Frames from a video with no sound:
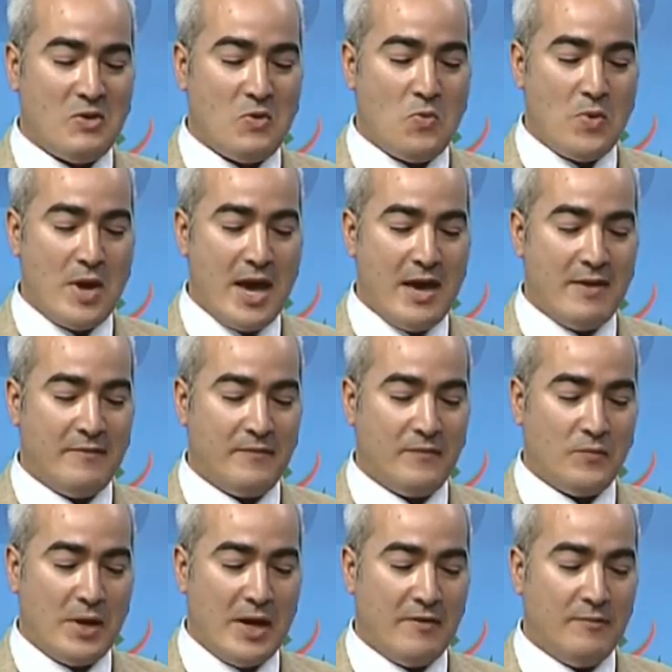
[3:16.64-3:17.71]
we
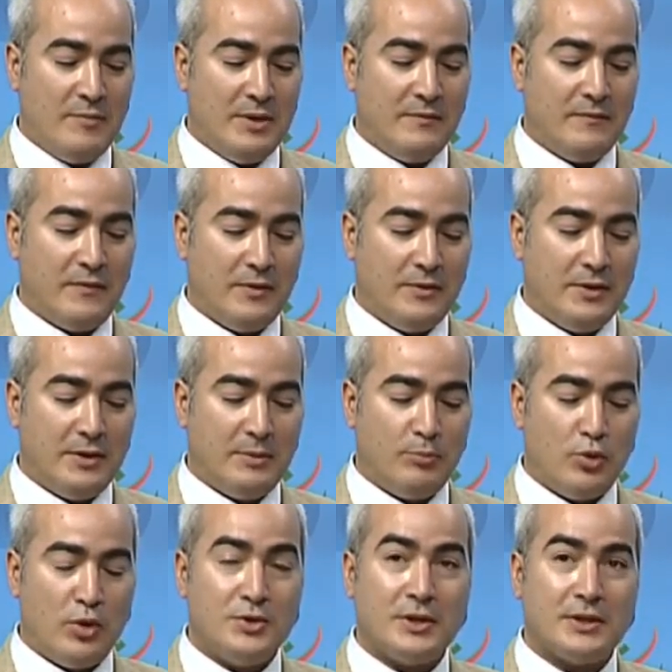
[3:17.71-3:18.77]
have been funding
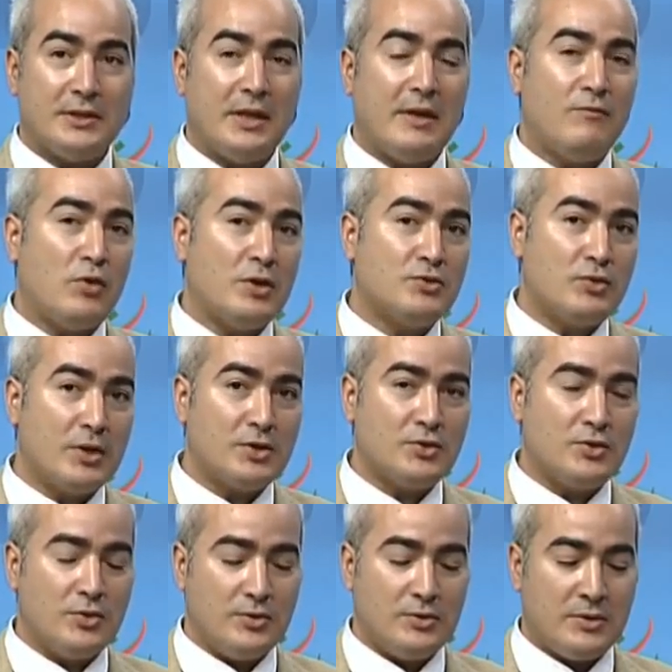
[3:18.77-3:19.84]
projects in
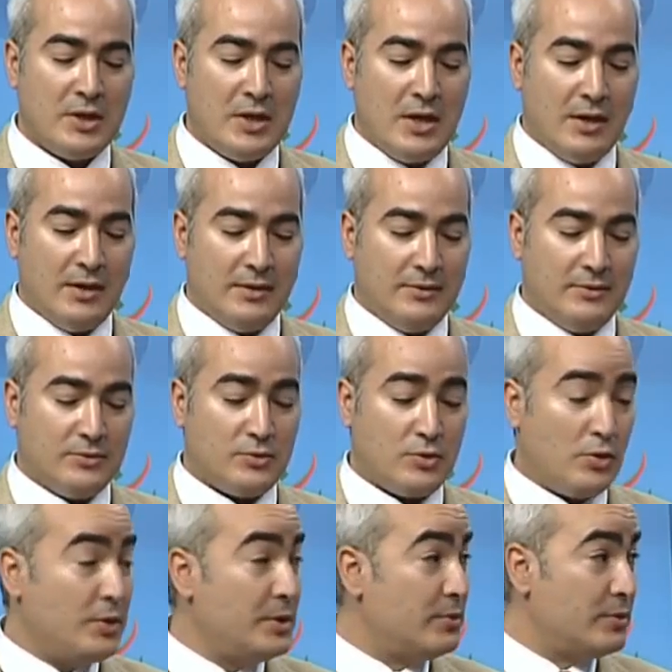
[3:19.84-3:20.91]
infrastructures and
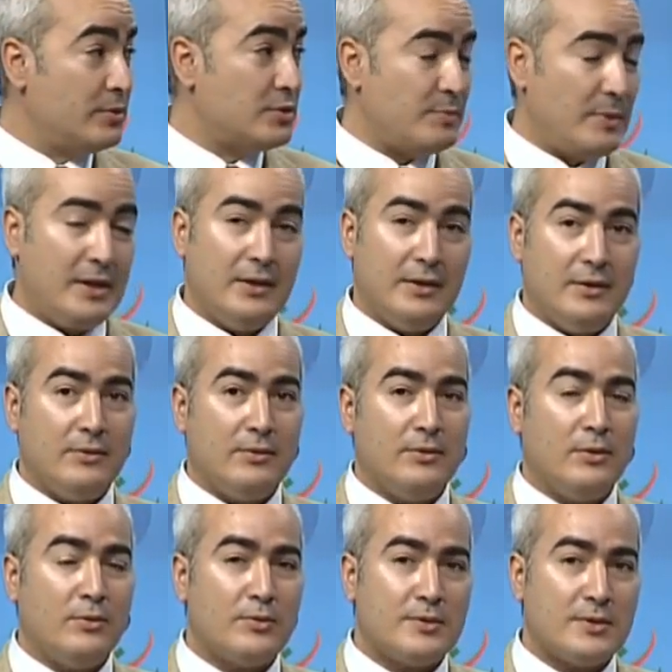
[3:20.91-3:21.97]
corridors, mainly the
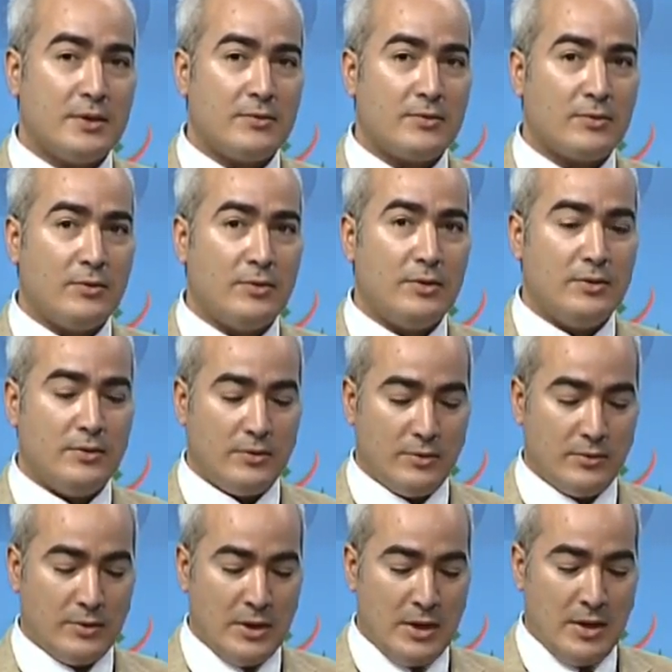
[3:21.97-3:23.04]
North-South
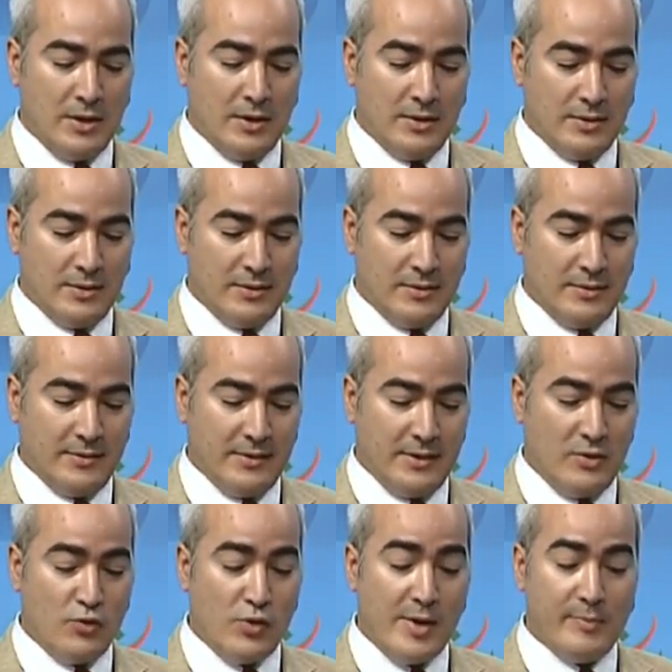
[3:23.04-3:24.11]
corridor, the
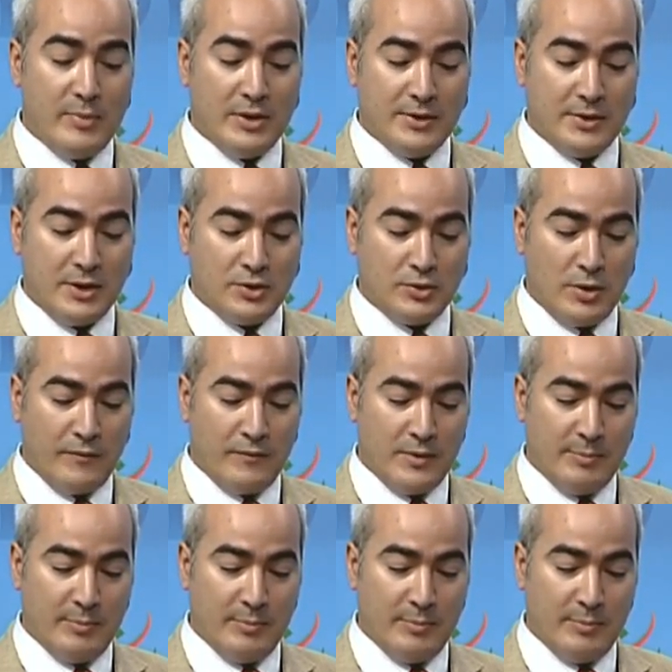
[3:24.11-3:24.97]
rehabilitation of the